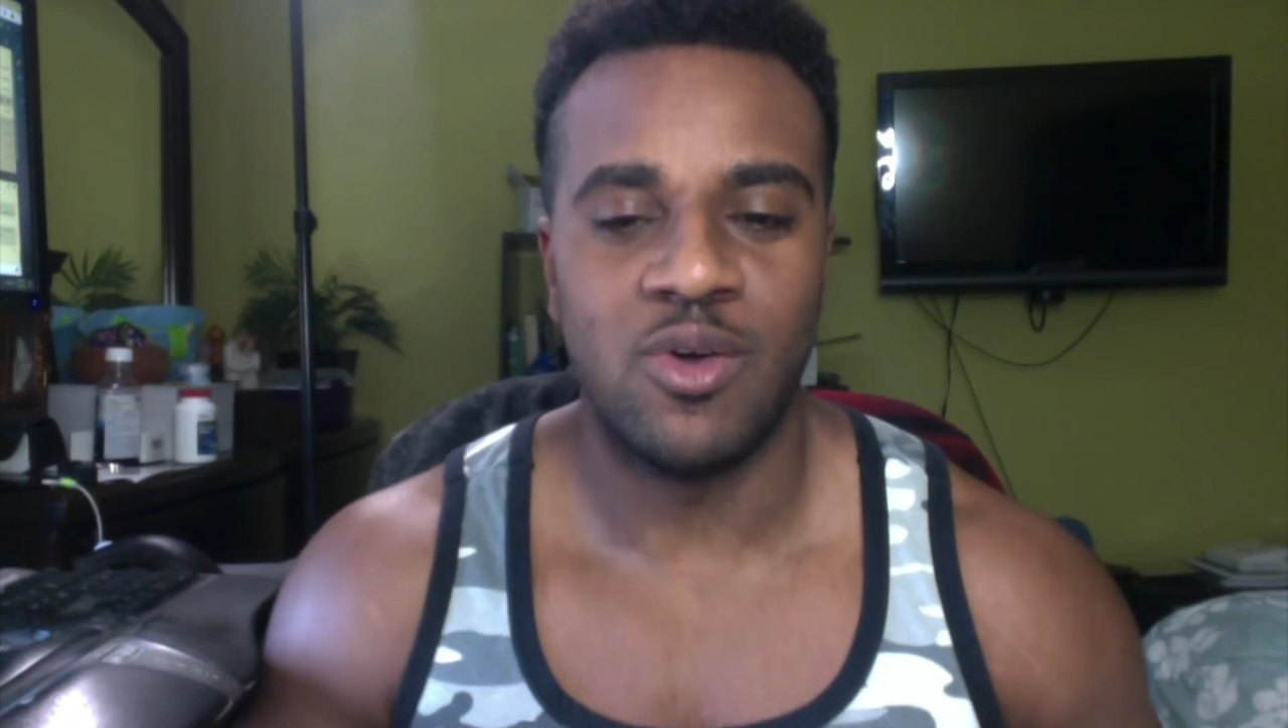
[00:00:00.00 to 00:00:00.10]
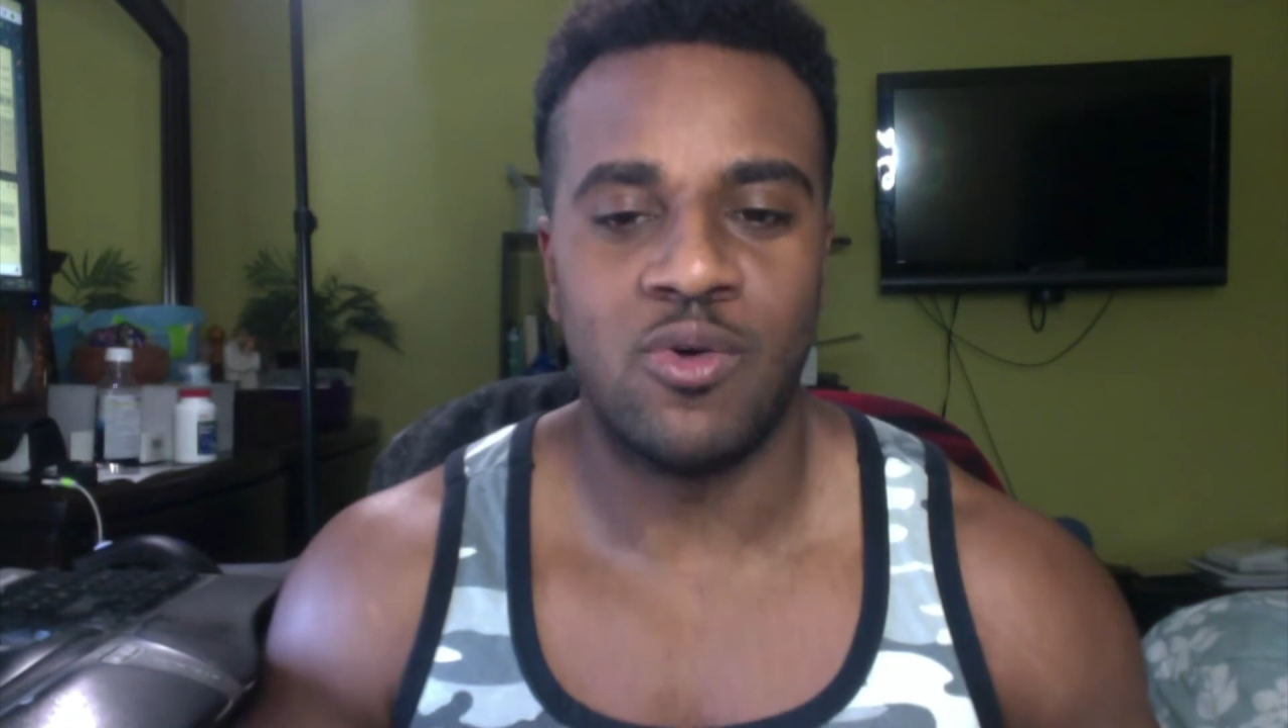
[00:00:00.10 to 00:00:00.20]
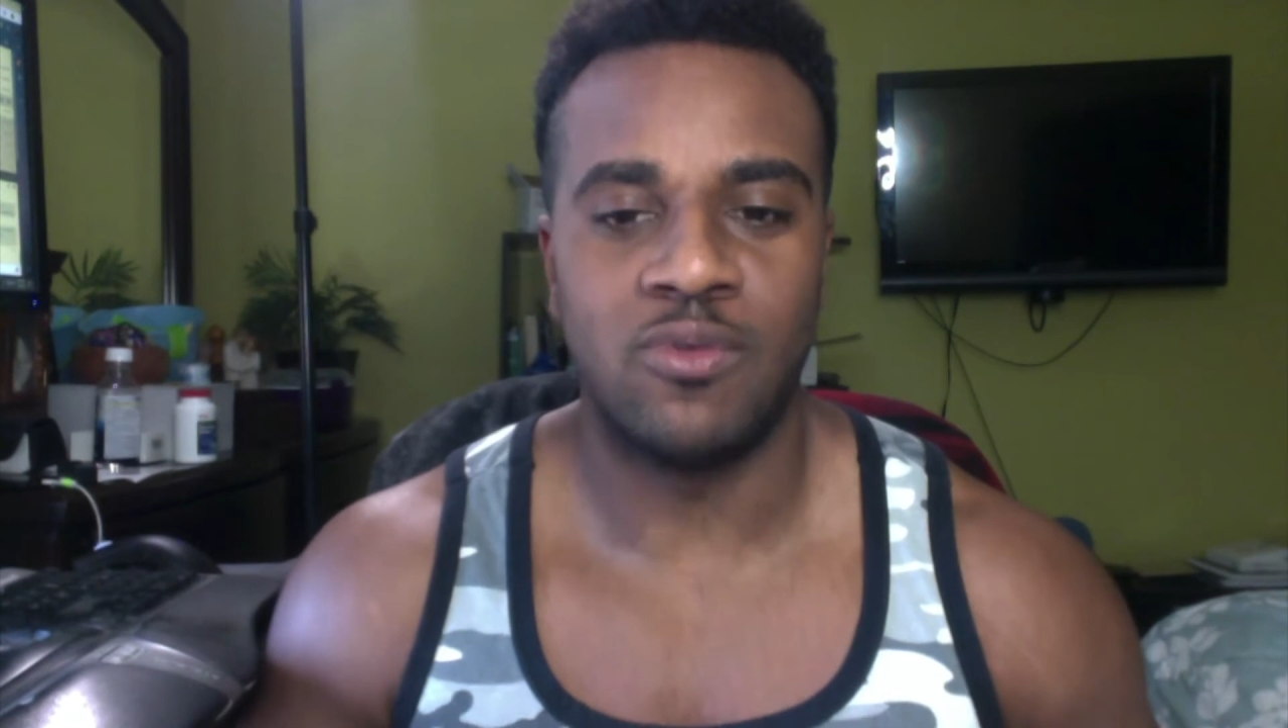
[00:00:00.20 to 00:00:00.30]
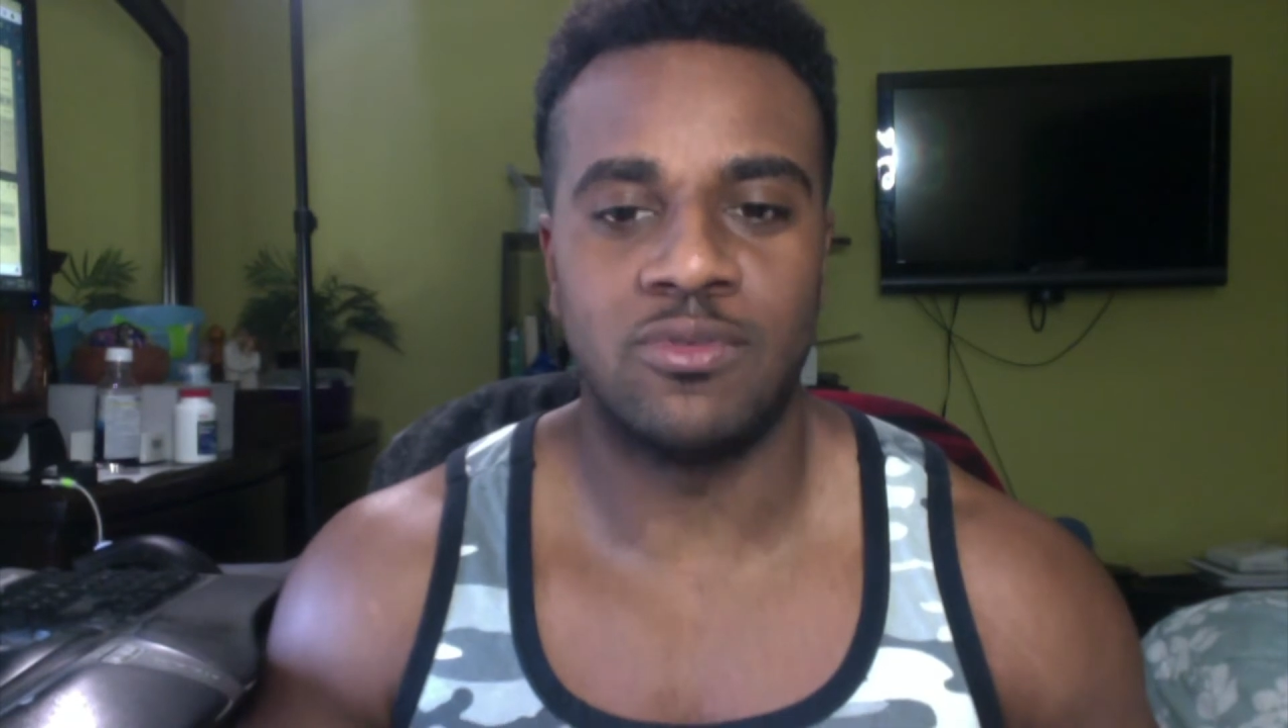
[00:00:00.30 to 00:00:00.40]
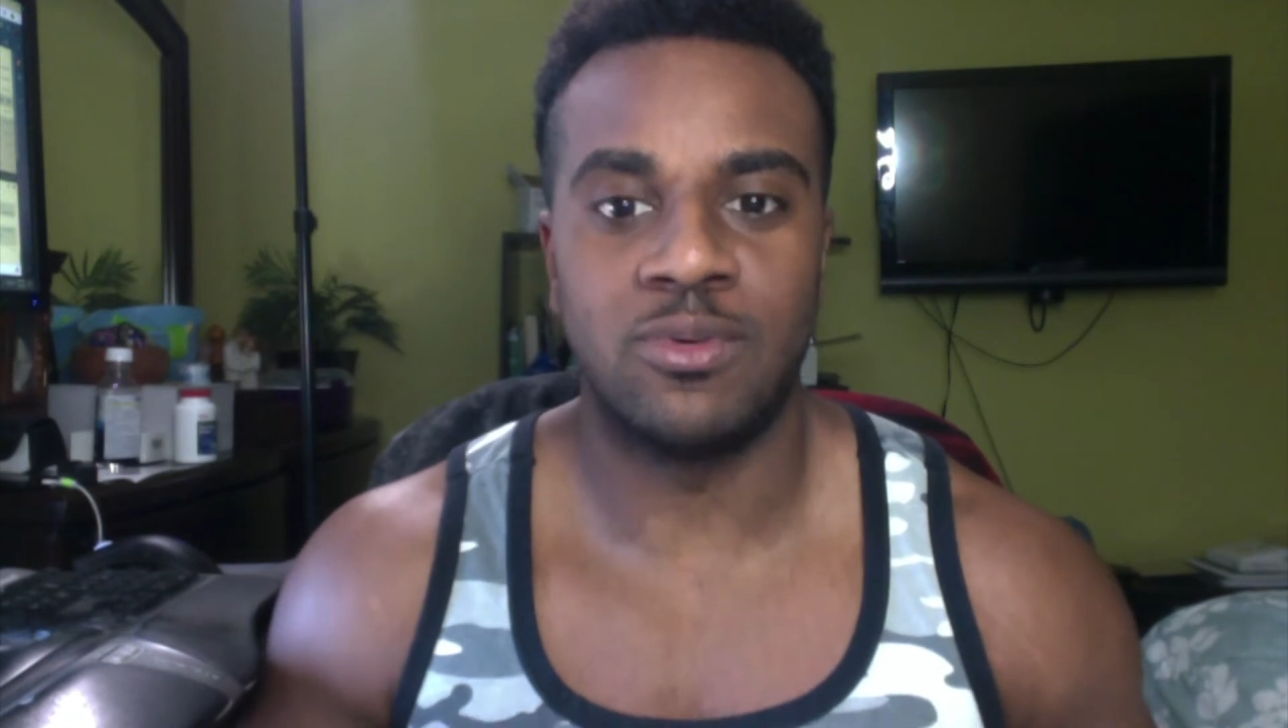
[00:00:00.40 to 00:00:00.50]

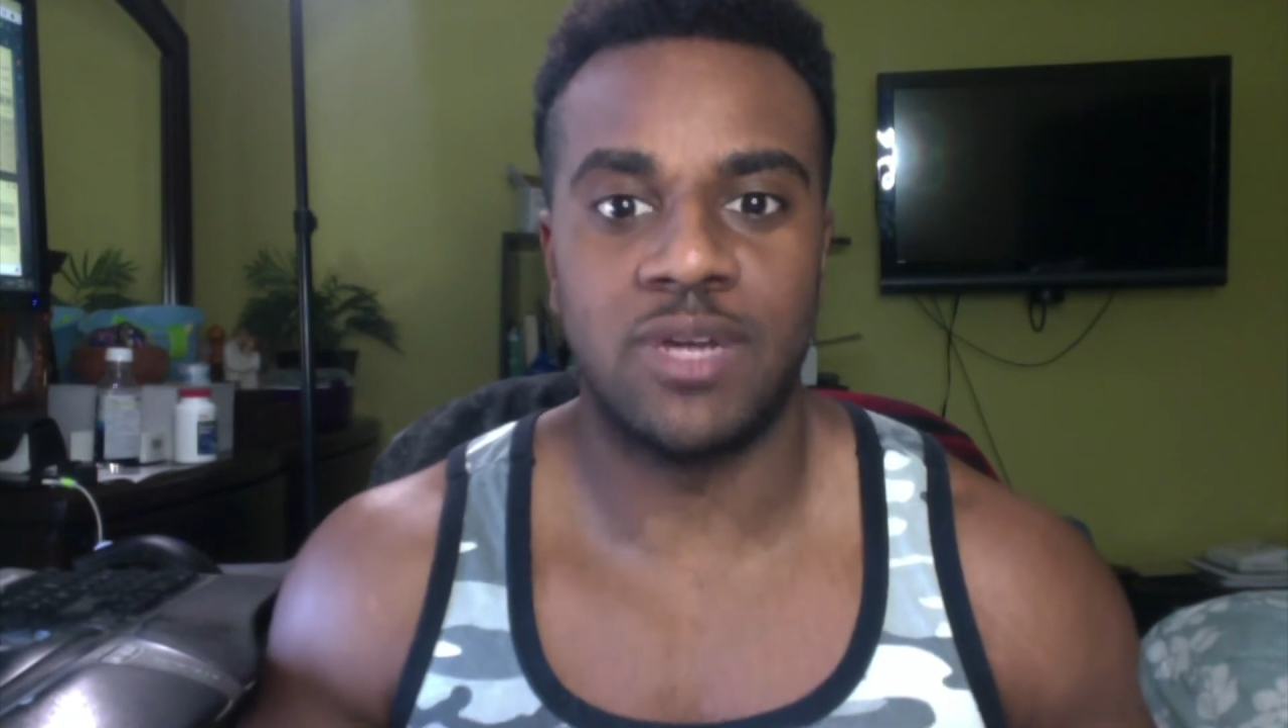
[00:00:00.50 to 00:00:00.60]
over what